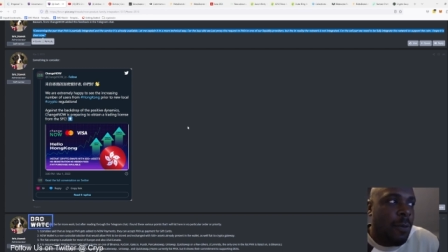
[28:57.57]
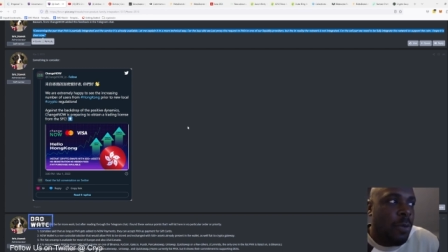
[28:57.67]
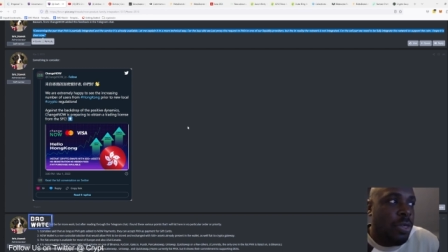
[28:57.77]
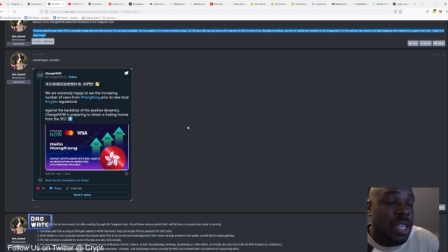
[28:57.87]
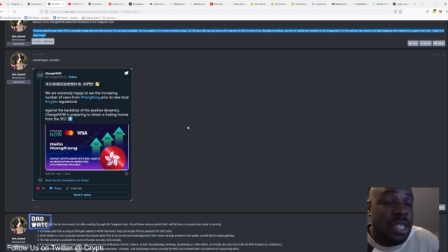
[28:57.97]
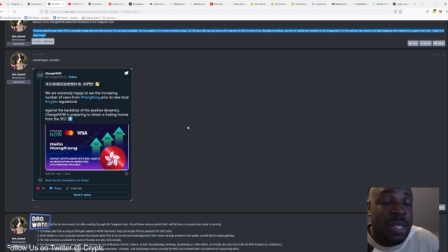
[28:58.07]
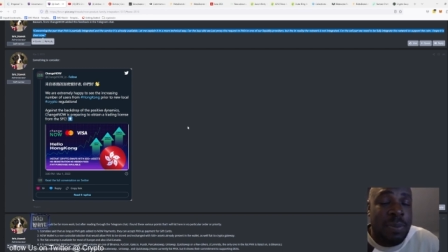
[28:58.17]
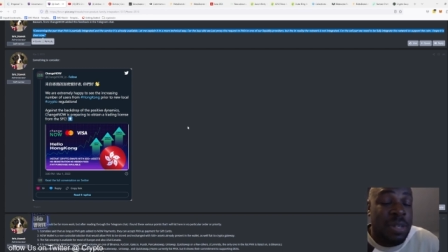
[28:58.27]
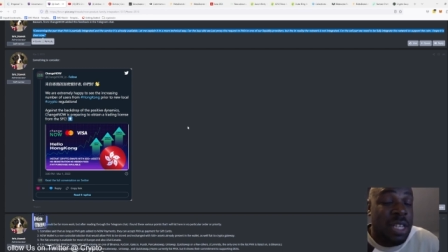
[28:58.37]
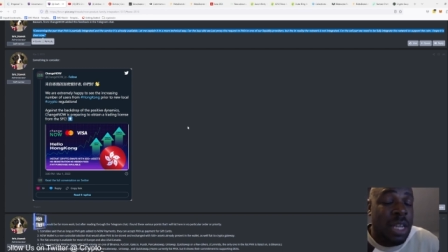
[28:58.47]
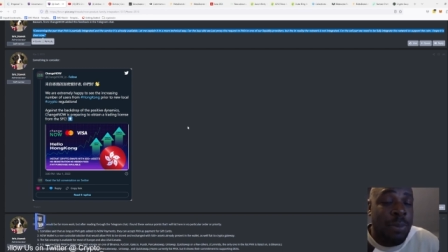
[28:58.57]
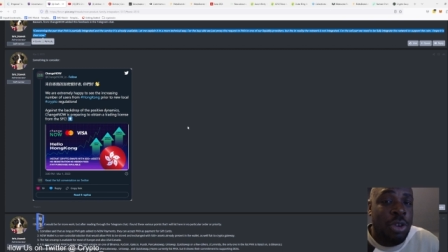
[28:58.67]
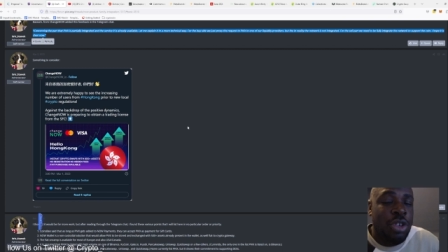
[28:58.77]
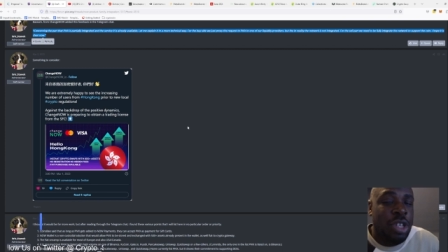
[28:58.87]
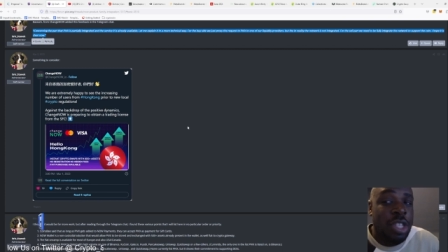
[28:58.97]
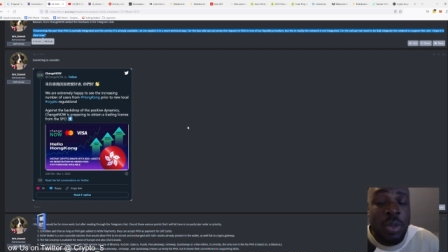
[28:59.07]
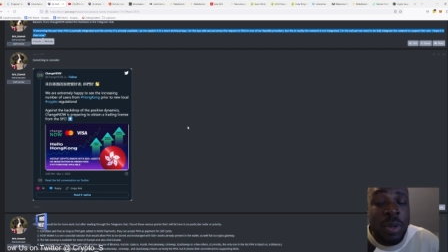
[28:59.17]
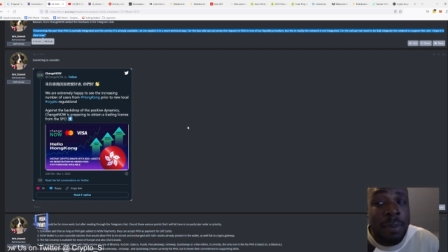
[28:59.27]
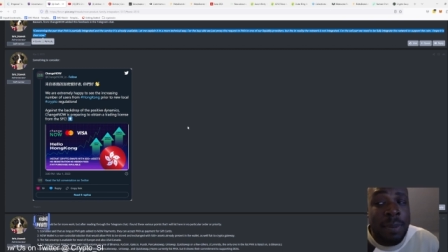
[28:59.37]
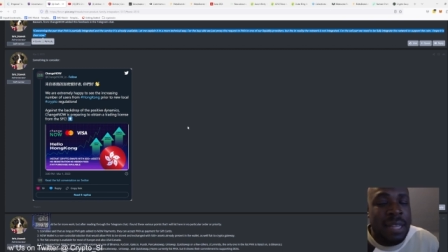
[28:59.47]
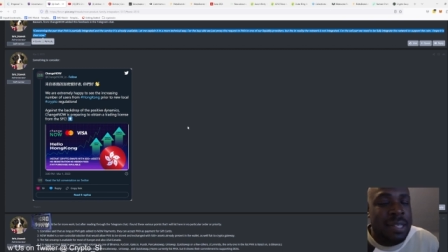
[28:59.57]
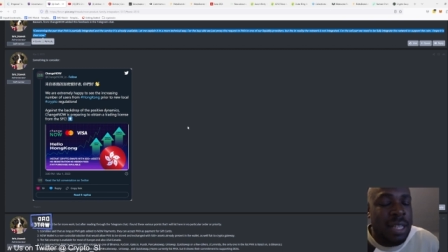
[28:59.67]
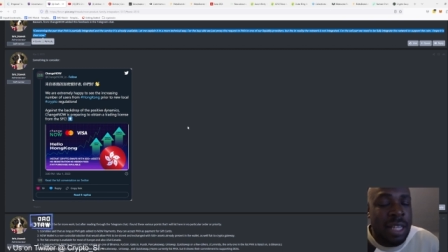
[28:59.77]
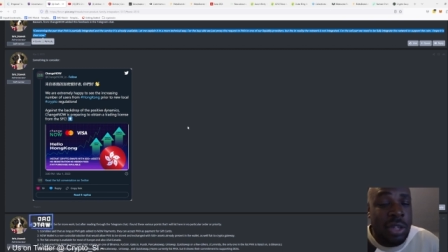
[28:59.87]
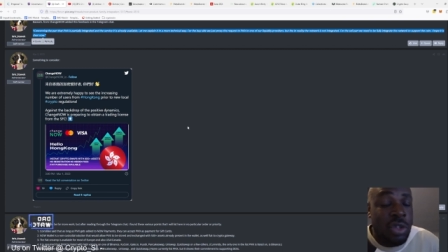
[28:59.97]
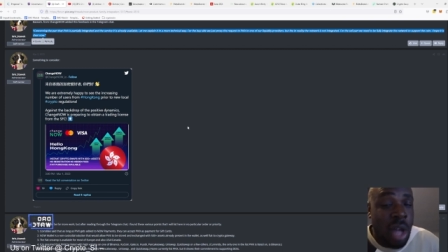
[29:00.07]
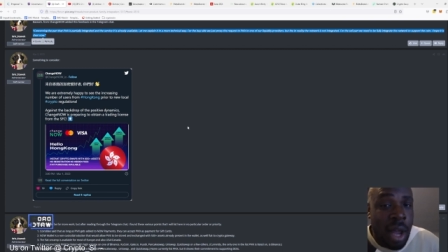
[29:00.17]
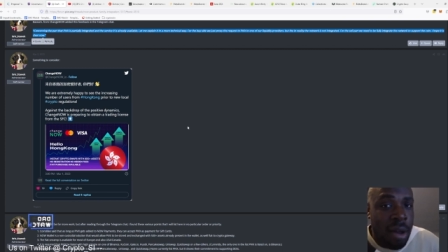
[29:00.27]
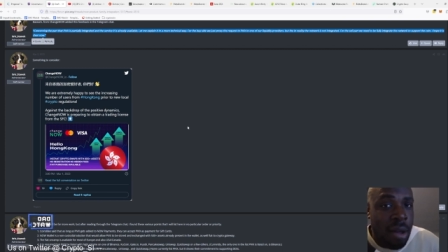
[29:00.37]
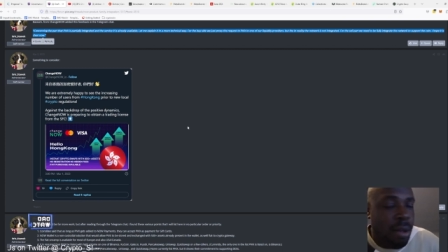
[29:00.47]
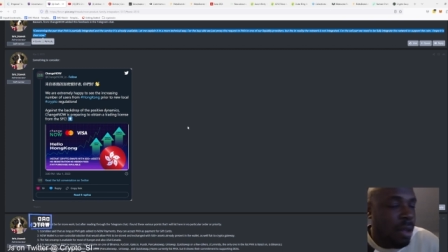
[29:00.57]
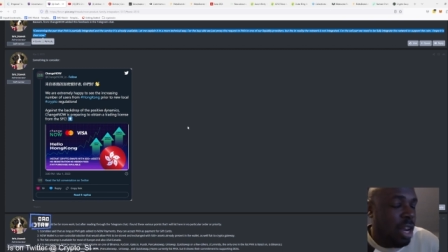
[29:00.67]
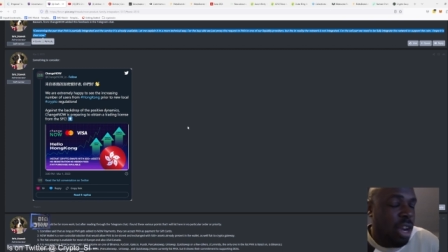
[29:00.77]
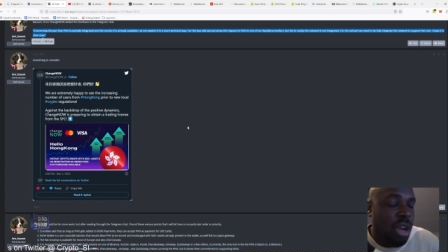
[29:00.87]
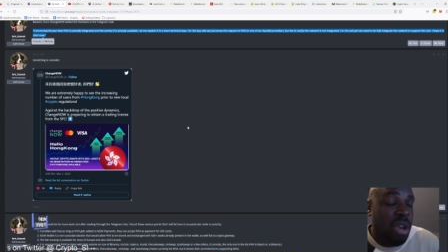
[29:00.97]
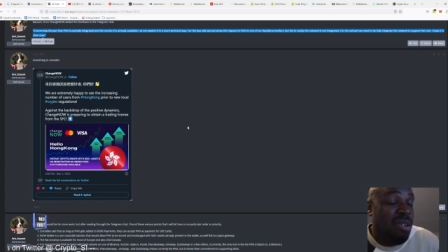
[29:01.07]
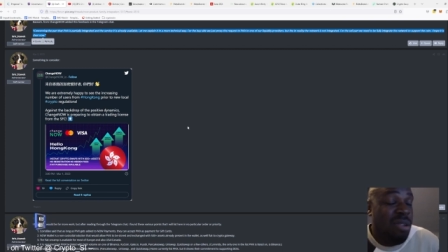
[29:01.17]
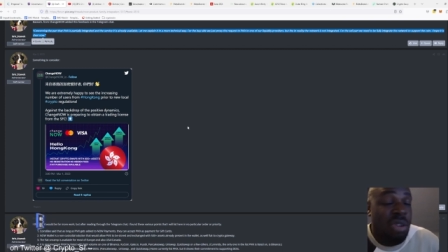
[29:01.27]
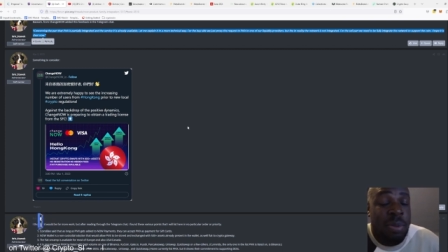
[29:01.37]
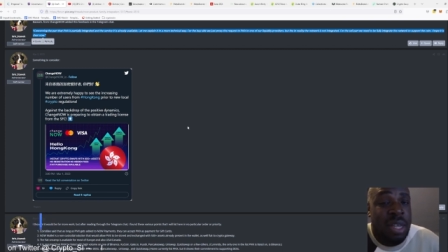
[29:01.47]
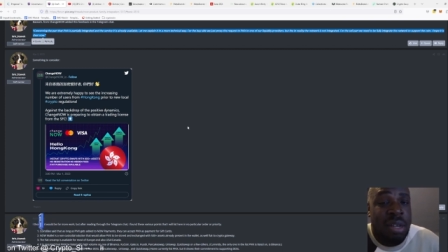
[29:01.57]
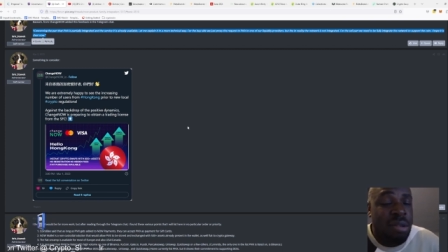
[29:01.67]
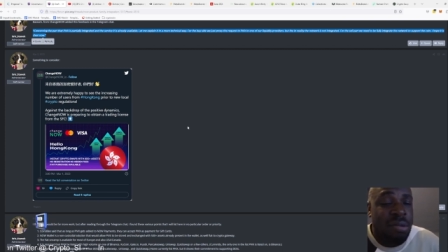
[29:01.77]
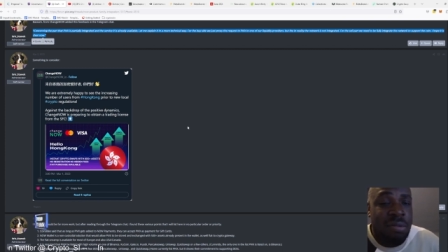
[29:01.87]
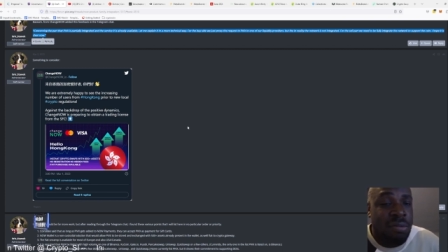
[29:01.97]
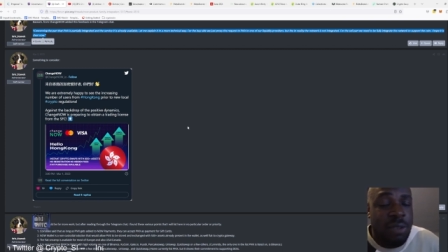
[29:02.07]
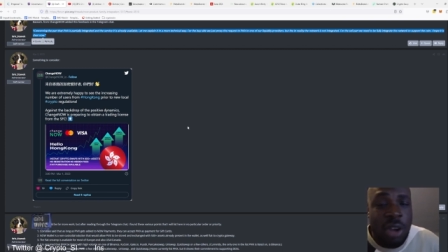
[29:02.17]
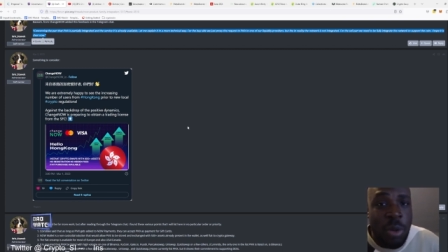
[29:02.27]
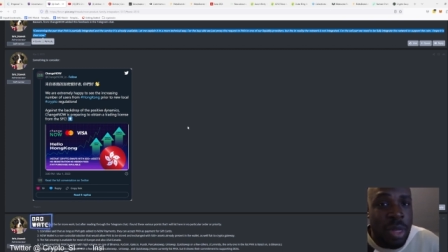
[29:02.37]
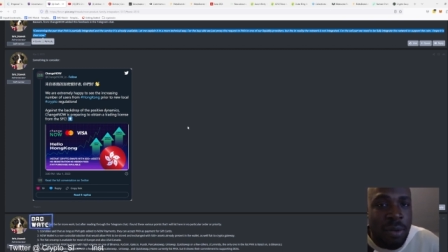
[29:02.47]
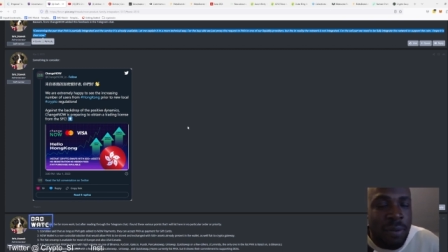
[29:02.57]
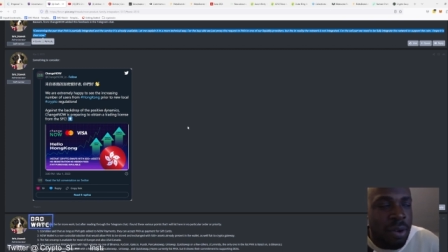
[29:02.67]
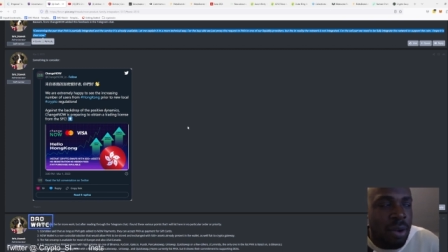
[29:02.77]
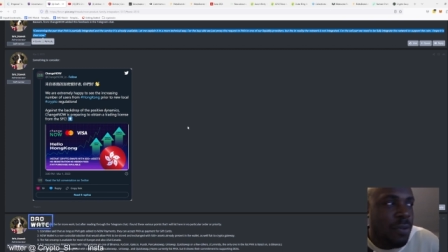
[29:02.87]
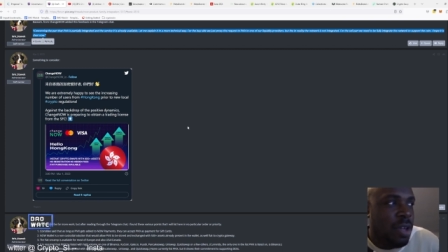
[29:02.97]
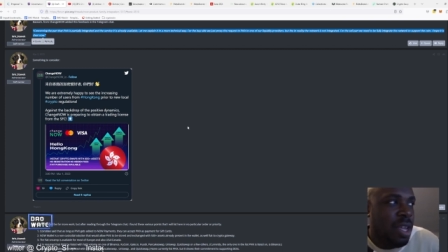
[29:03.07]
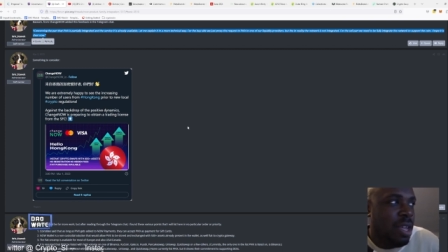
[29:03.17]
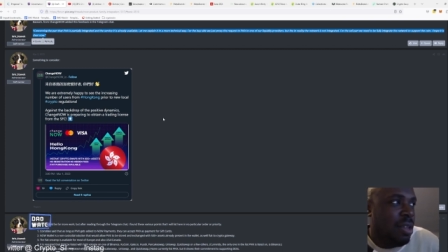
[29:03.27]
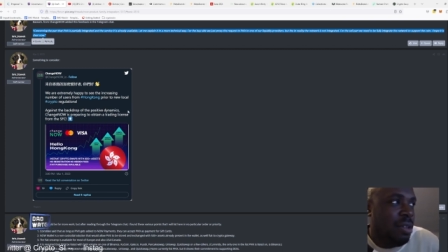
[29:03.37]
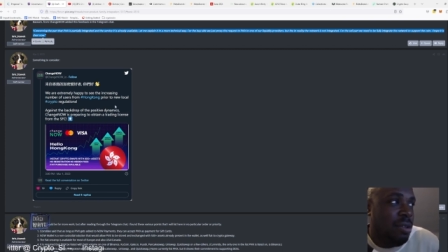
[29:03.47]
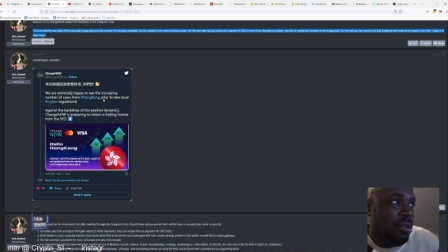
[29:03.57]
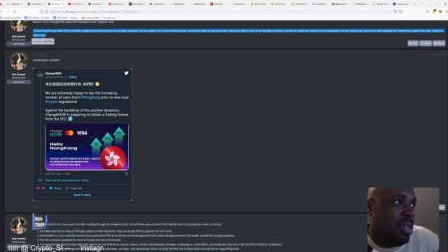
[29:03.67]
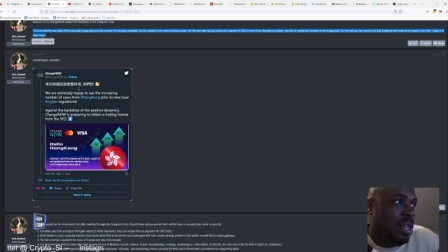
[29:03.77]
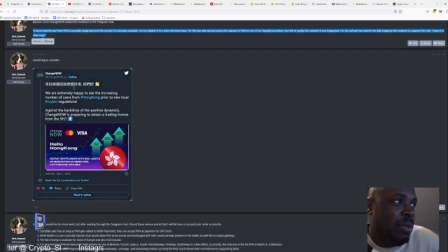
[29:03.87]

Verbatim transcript: this particular project is doing amazingly in China and nobody can go there and verify it, and you know, you